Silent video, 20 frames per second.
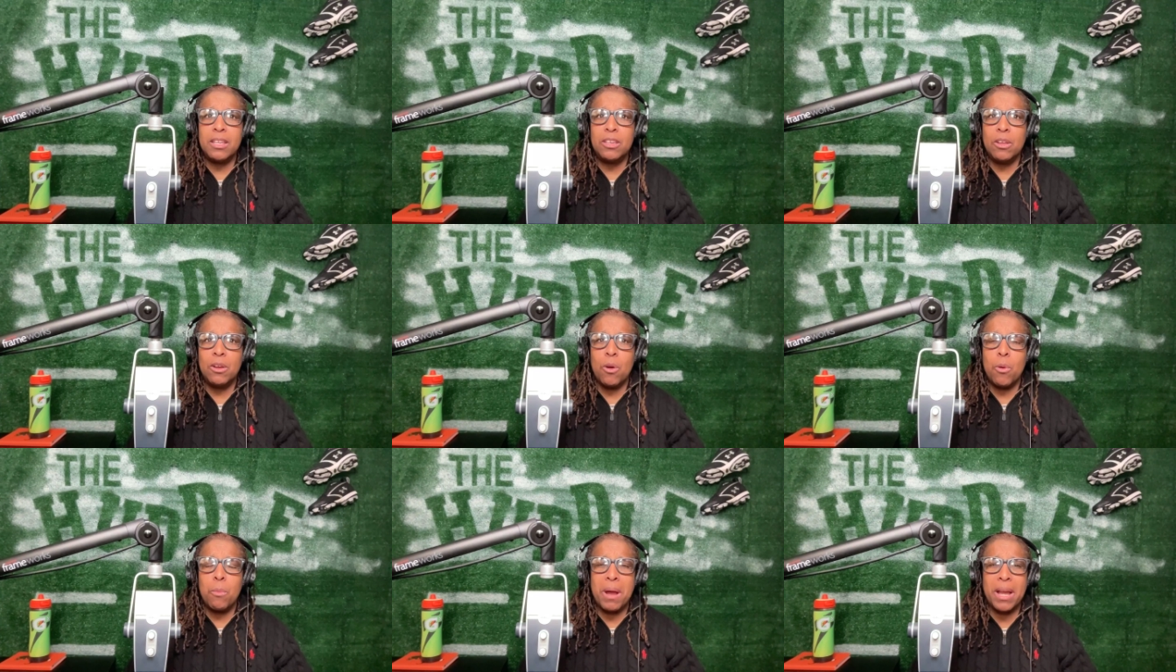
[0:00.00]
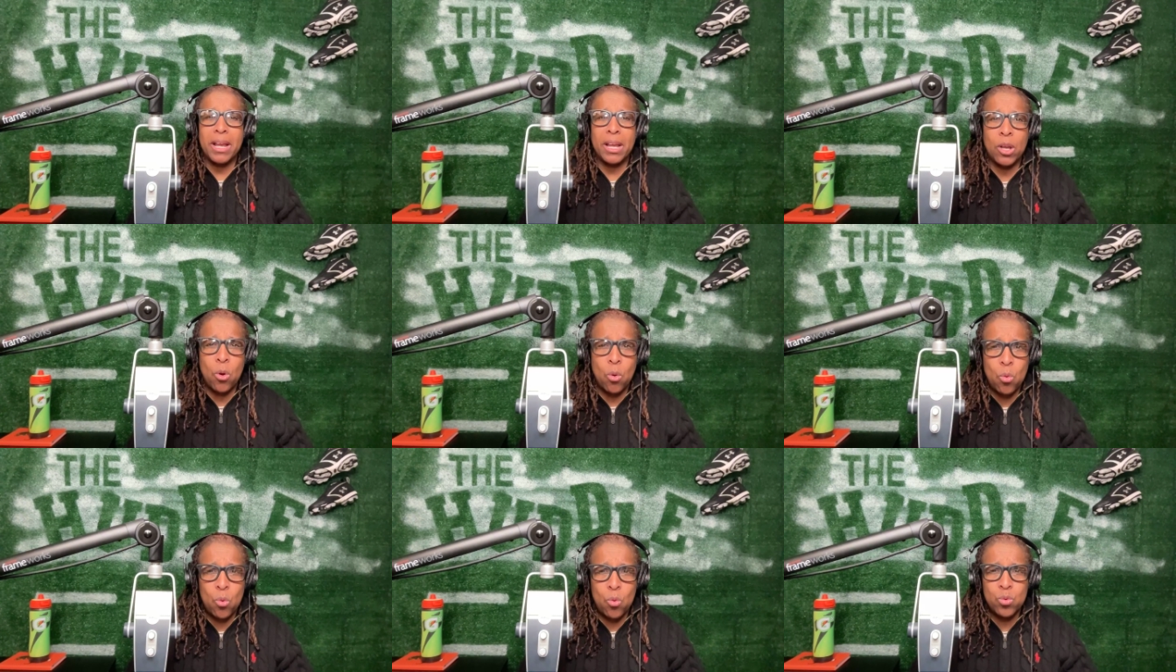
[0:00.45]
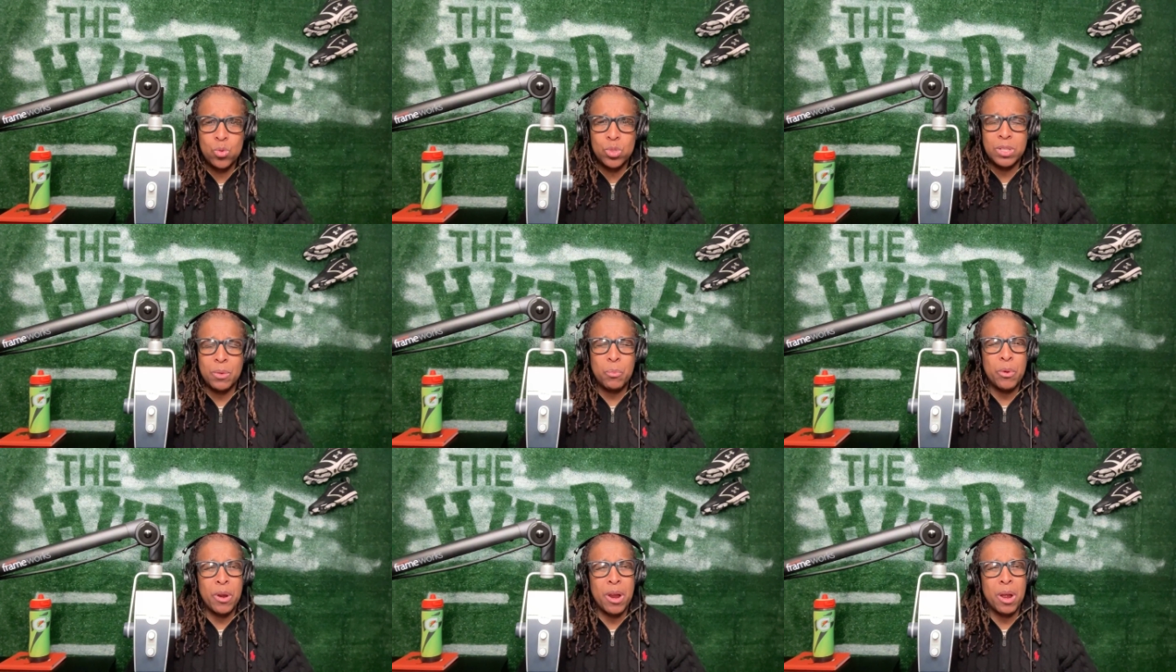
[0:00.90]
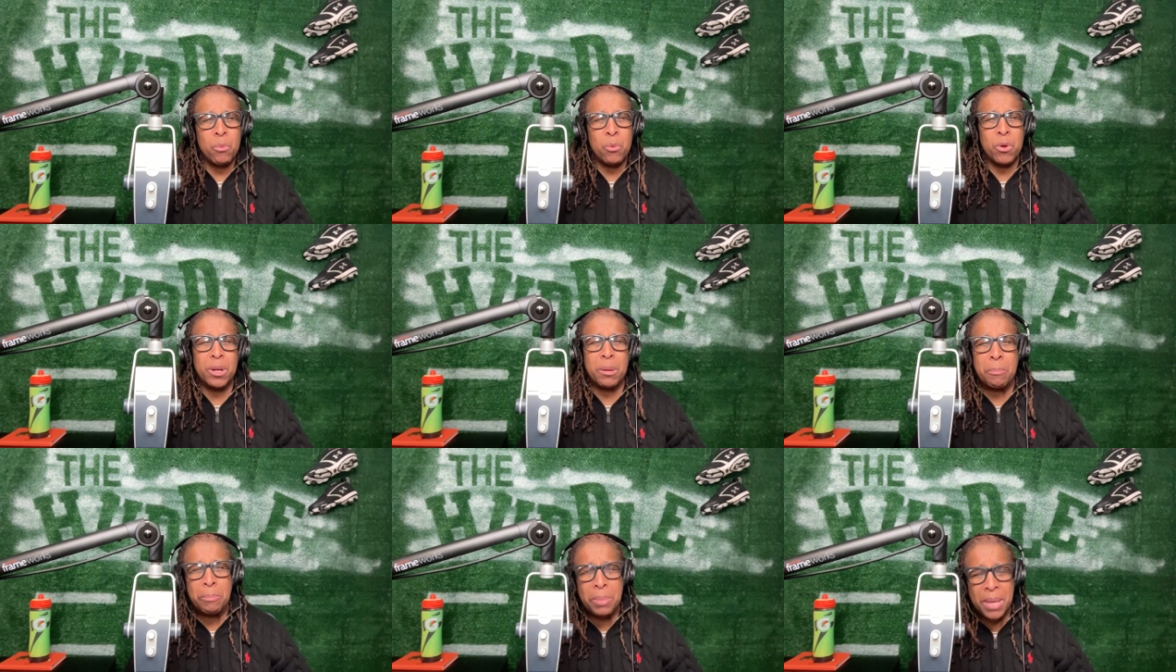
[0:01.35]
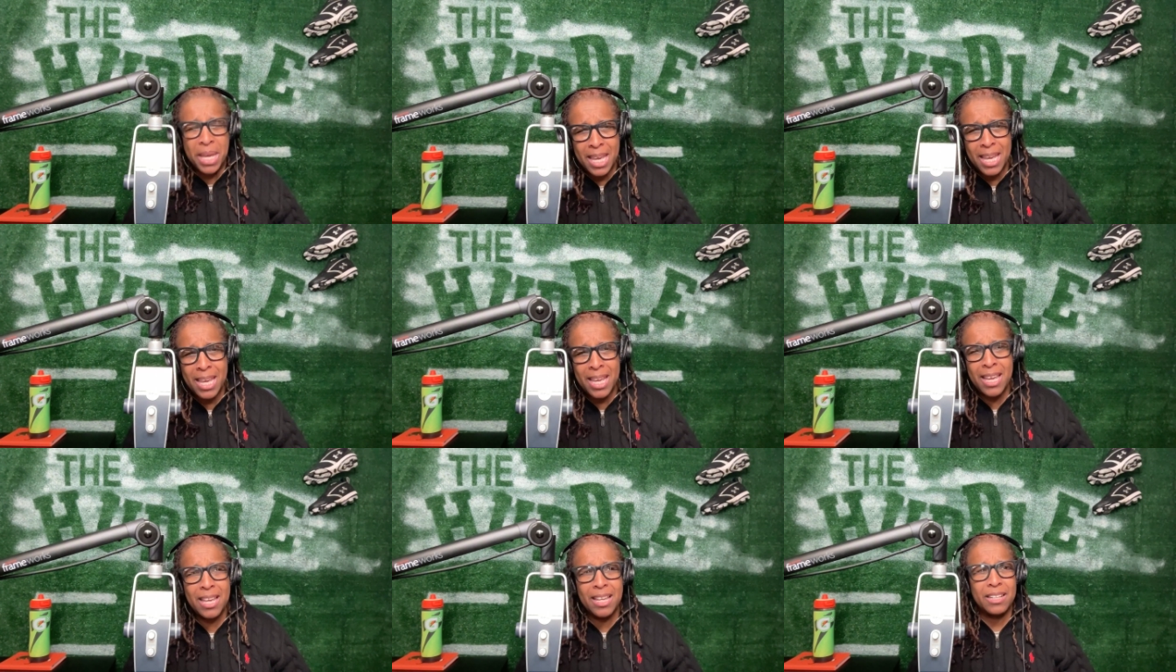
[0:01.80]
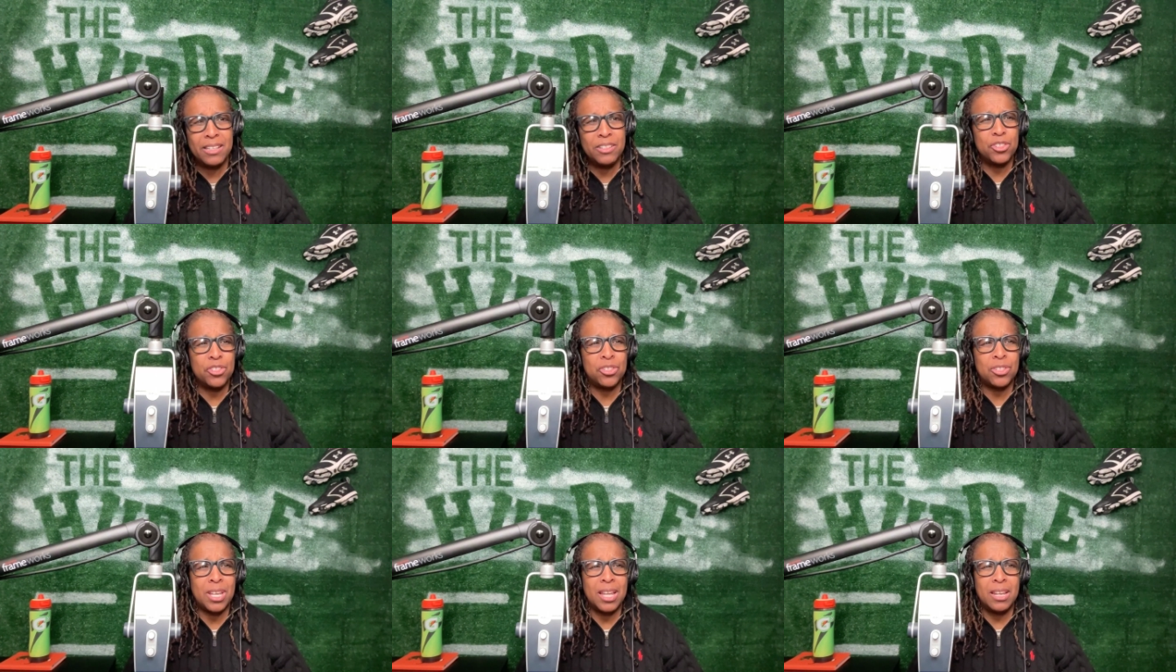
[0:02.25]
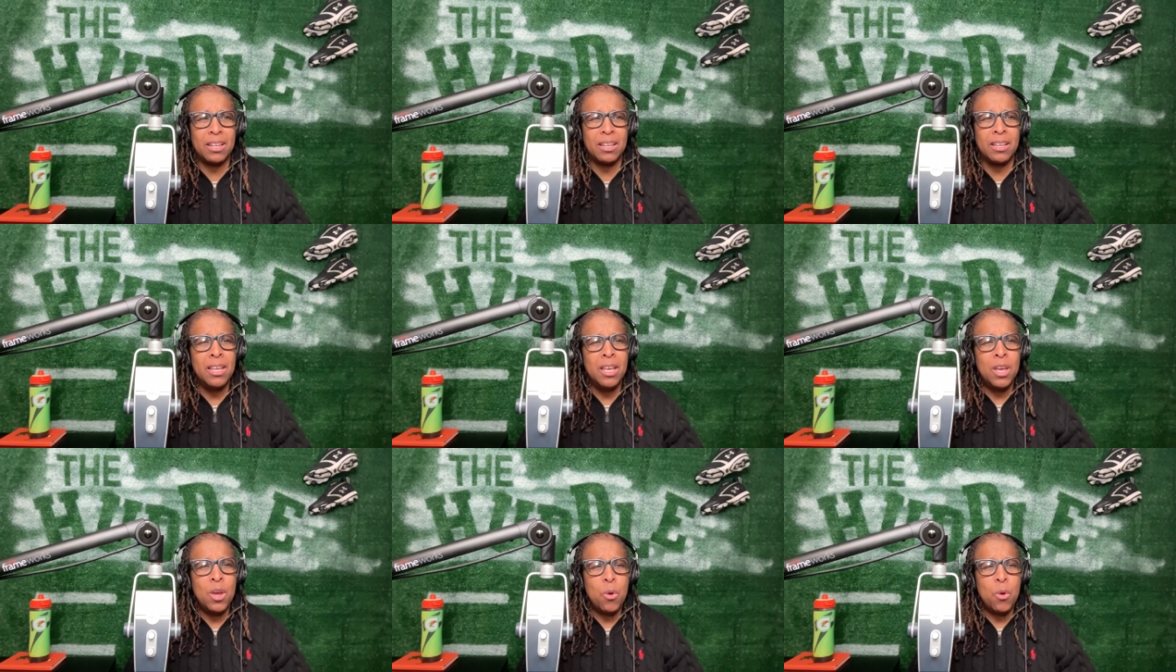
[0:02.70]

my goals and where I want to be, and just kind of